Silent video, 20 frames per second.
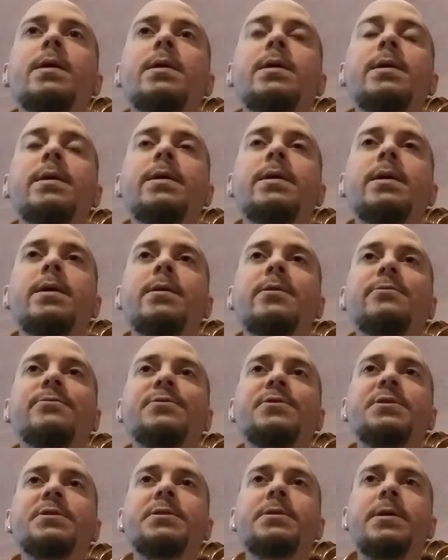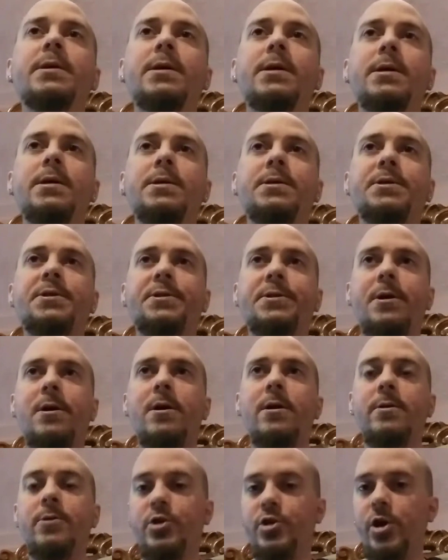he gives his
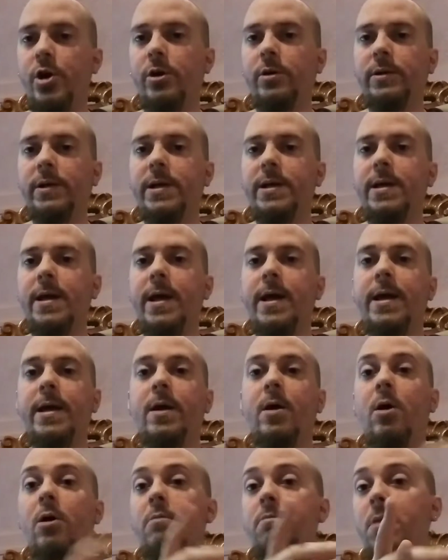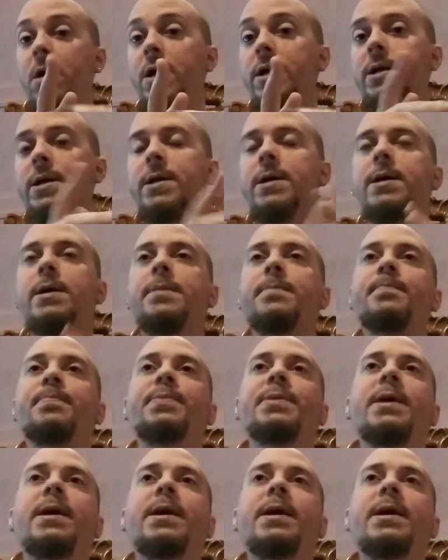son Charlie a harmonica